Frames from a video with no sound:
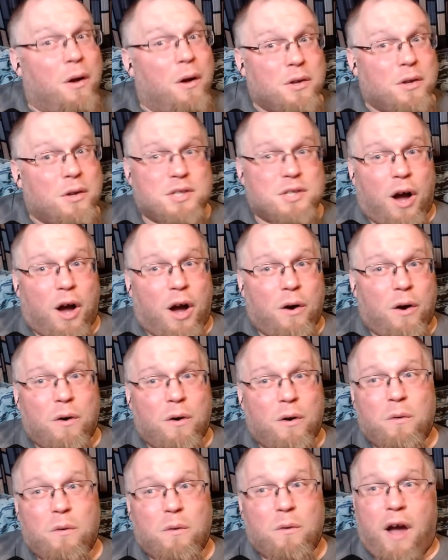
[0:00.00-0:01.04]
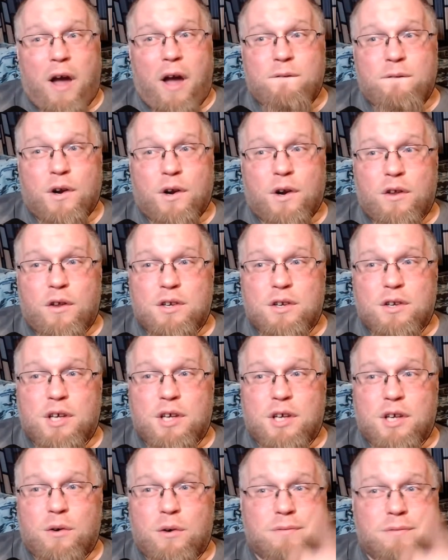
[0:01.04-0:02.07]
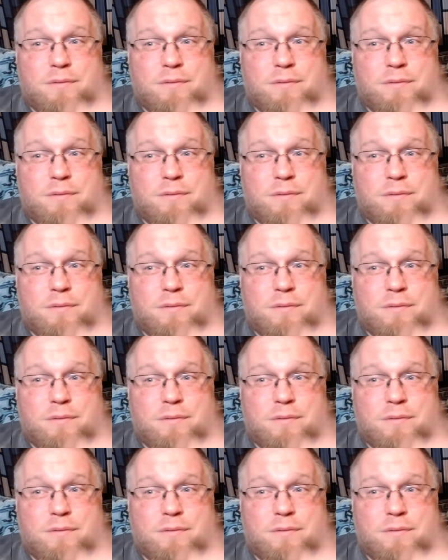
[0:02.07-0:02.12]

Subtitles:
So without further ado,